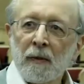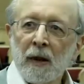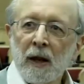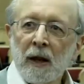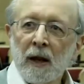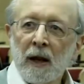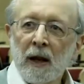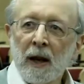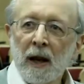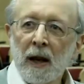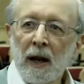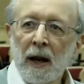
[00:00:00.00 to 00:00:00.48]

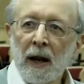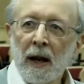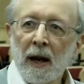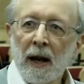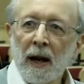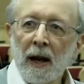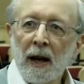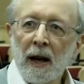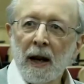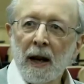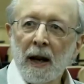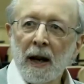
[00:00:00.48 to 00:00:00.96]
Black
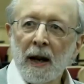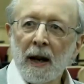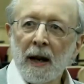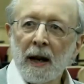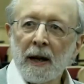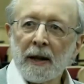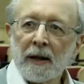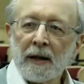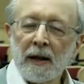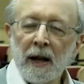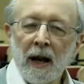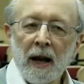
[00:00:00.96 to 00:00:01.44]
pepper and...
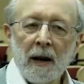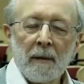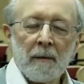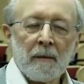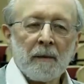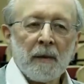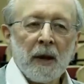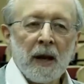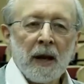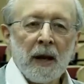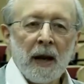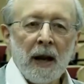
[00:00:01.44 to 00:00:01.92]
Yeah,
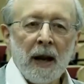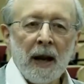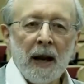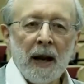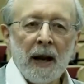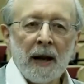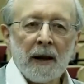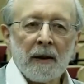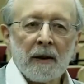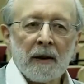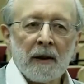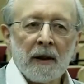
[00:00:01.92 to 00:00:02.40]

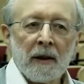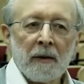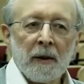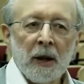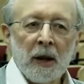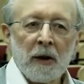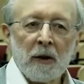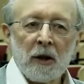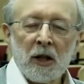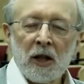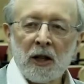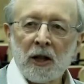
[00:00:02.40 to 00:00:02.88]
and
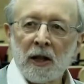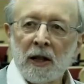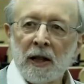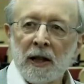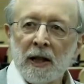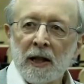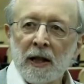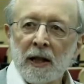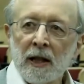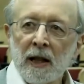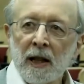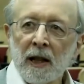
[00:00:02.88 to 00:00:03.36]
very
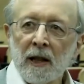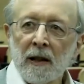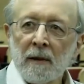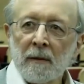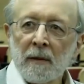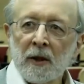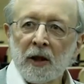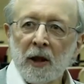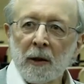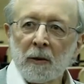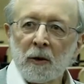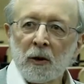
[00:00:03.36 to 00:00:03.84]
recently a
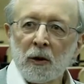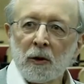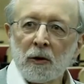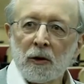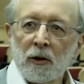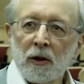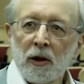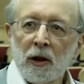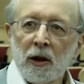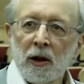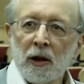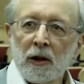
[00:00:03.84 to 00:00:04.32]
chap called
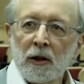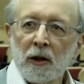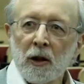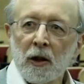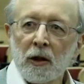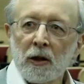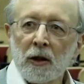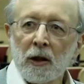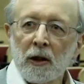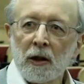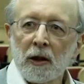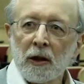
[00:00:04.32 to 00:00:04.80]

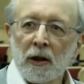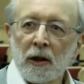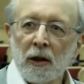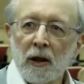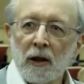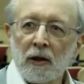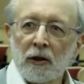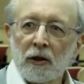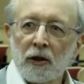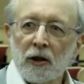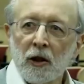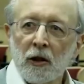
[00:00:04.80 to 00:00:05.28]

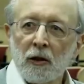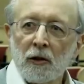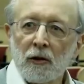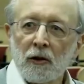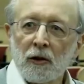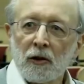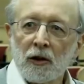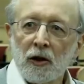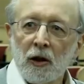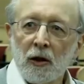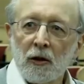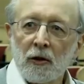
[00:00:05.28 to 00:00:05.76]
Jogurd
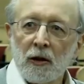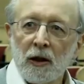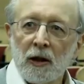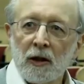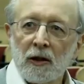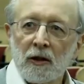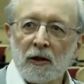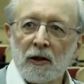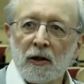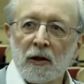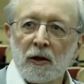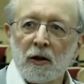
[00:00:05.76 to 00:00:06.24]
showed
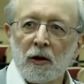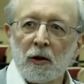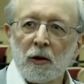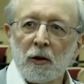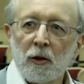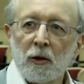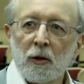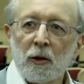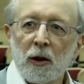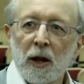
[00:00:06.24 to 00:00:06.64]
it to